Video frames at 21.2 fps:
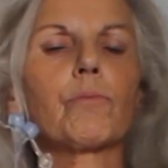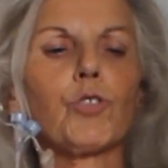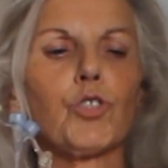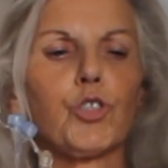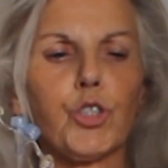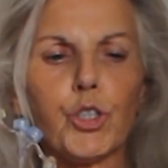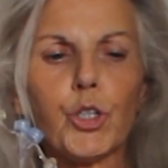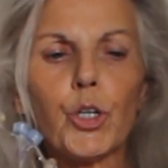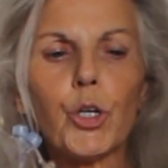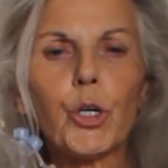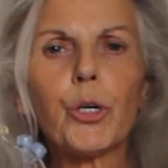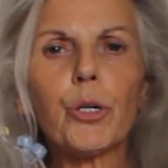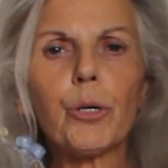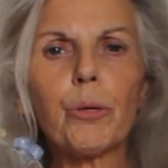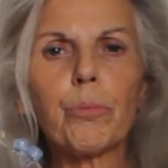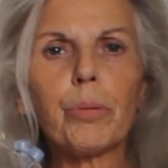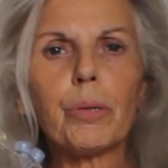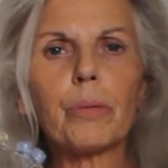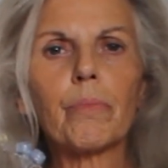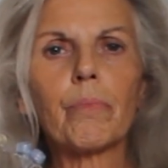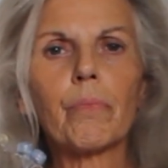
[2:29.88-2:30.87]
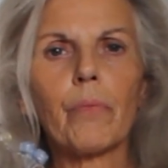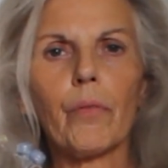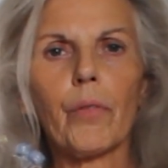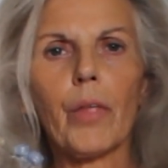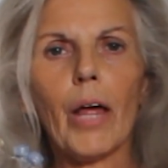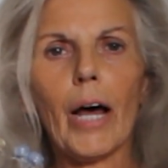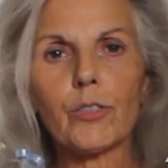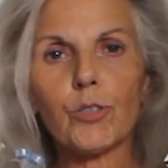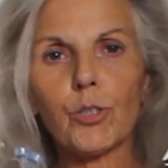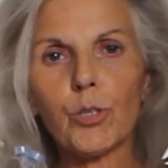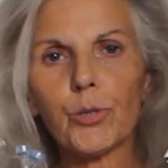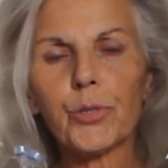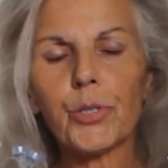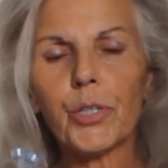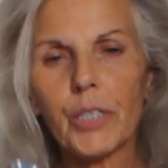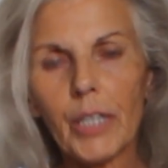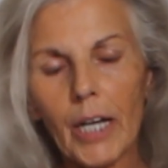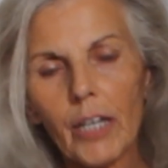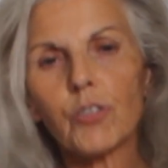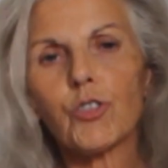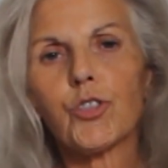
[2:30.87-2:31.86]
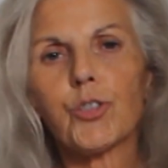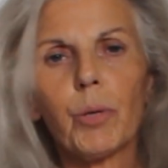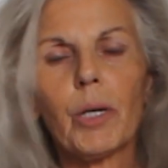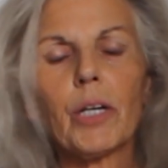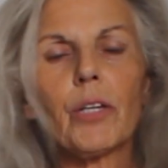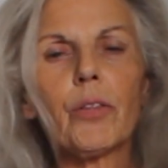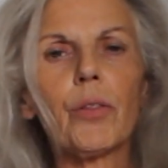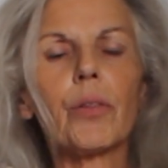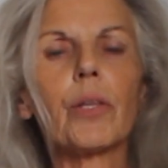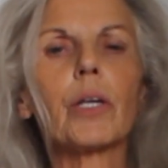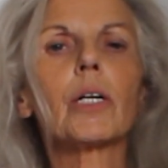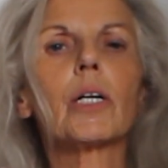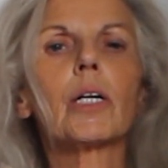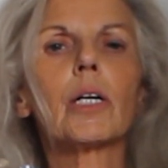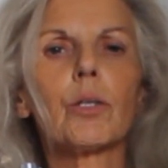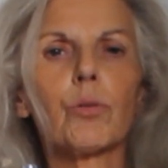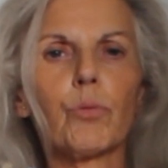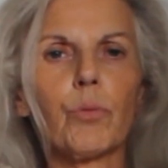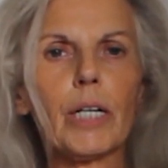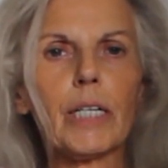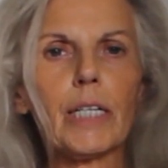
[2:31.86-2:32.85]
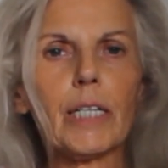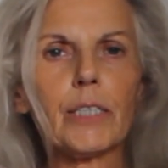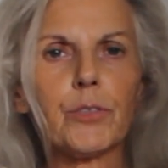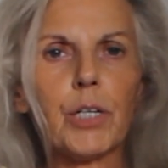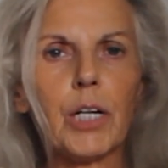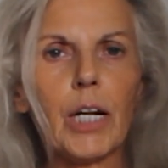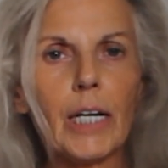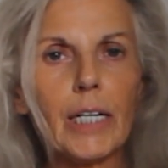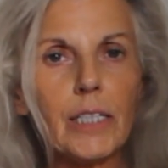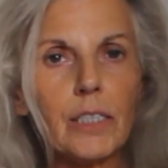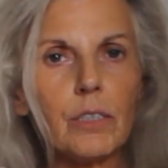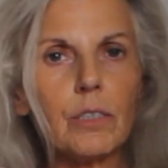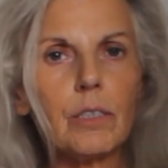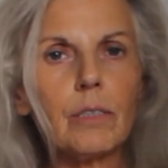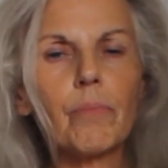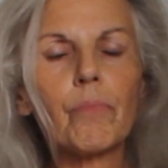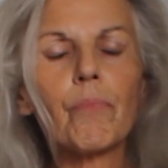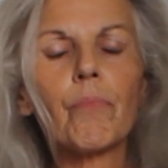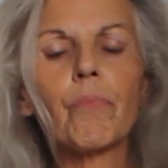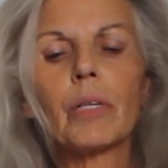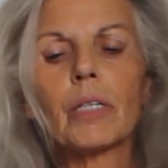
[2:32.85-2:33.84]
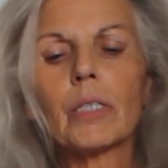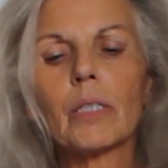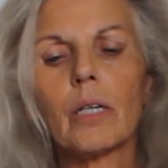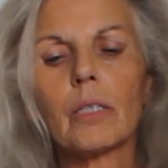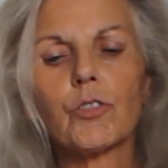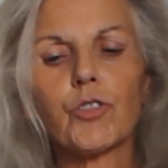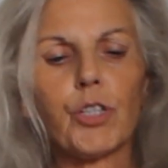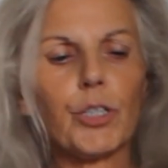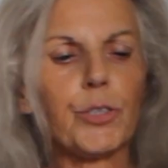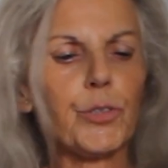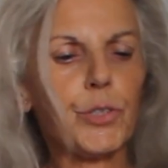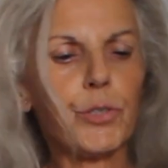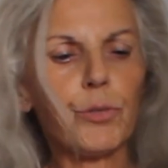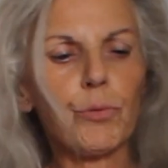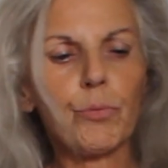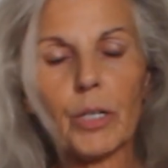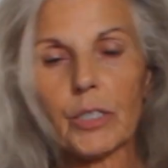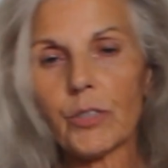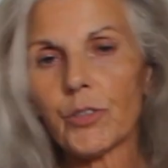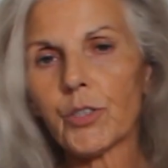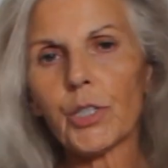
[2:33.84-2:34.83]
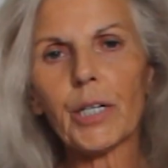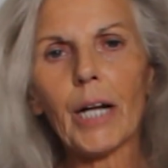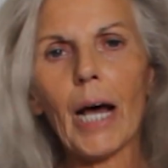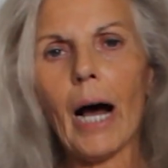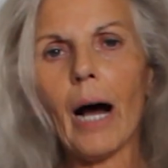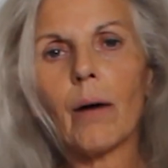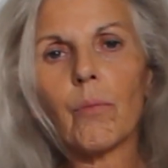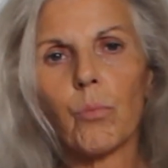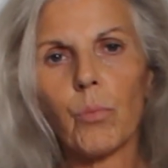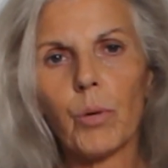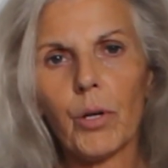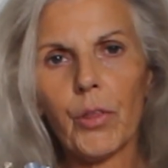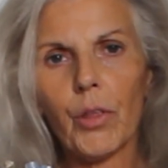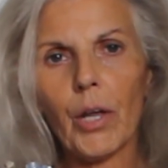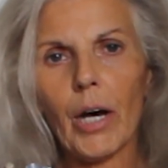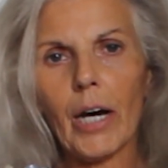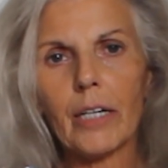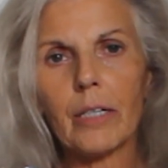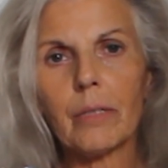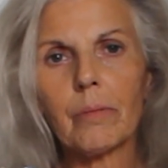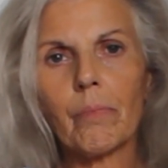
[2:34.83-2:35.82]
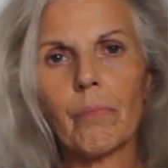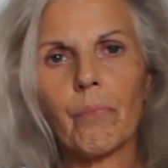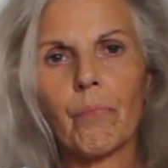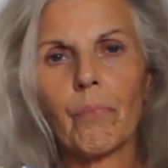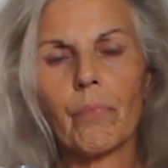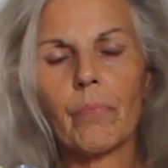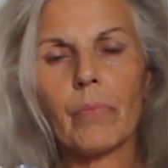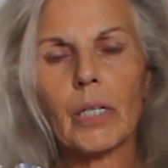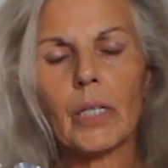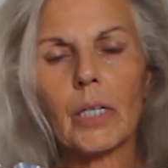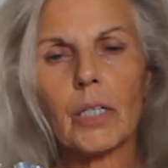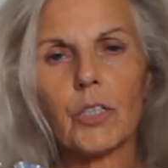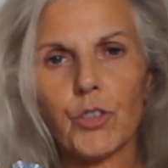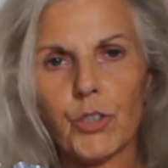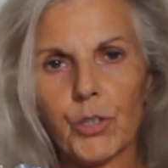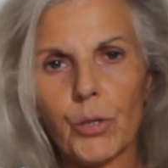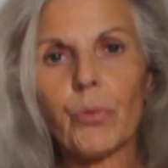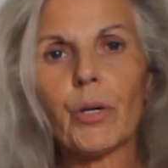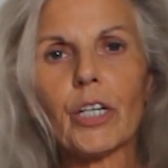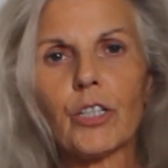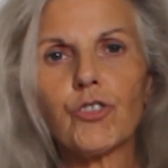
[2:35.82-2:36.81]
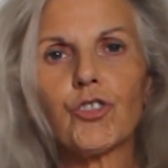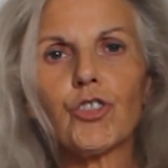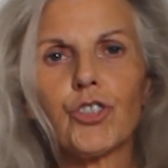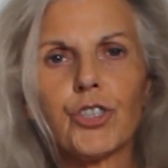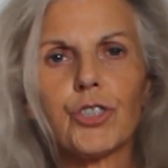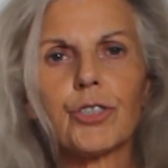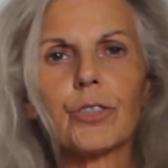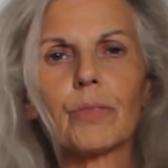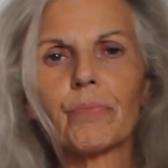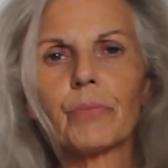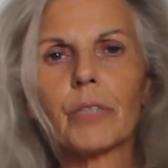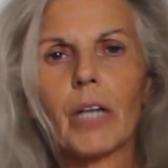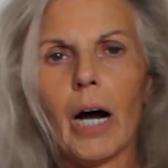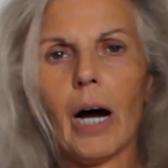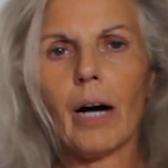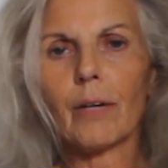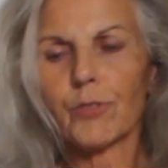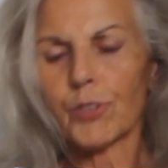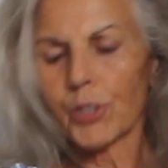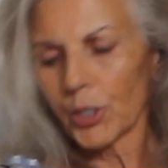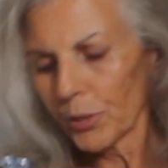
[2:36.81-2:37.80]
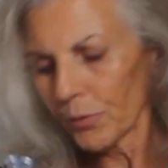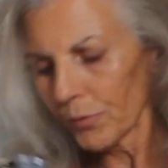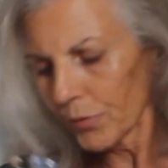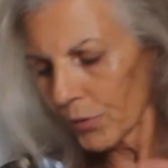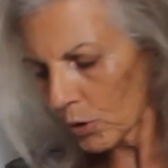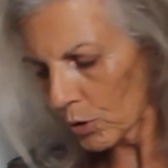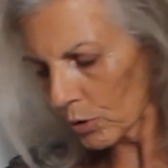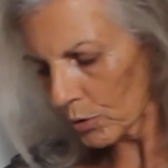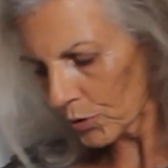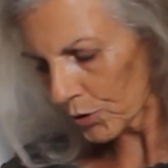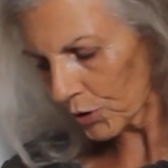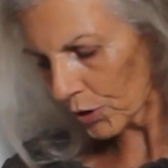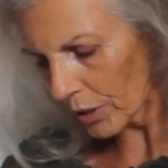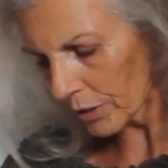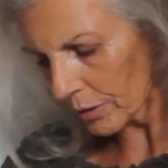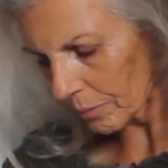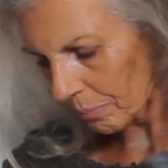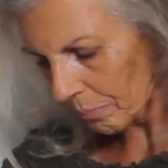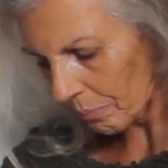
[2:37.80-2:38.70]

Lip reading: tube that you connect with really clean. Just rinse it out with a syringe after you've used it.